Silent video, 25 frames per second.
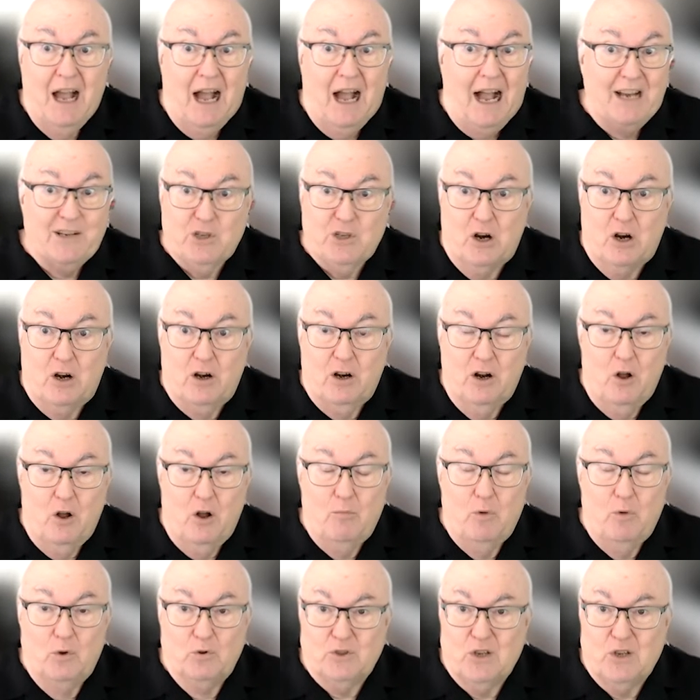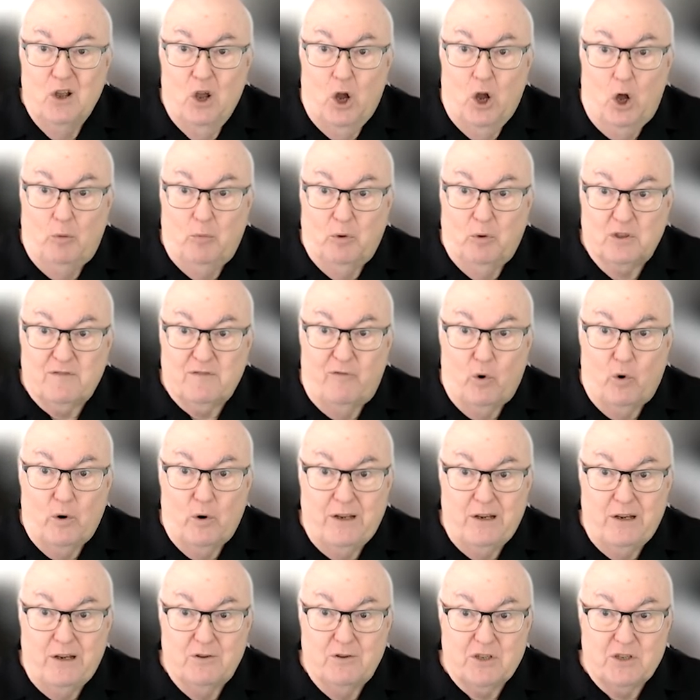I started almost
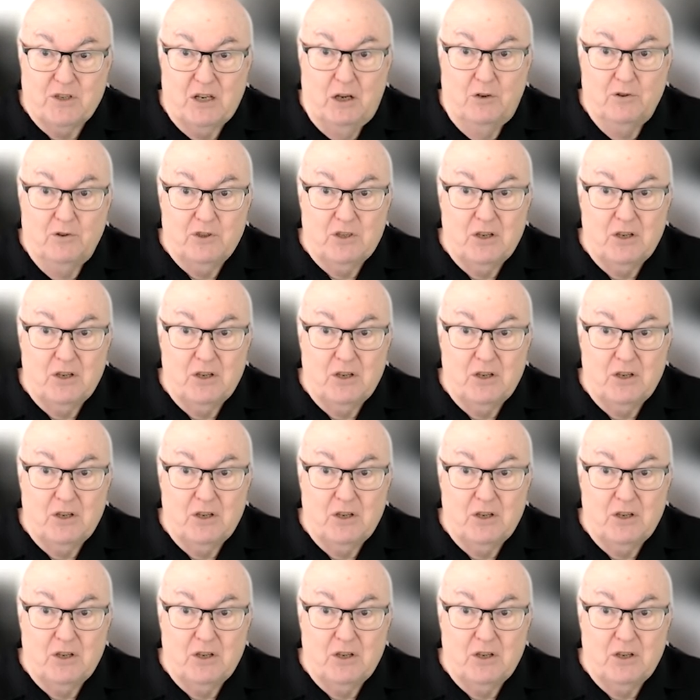40 years ago.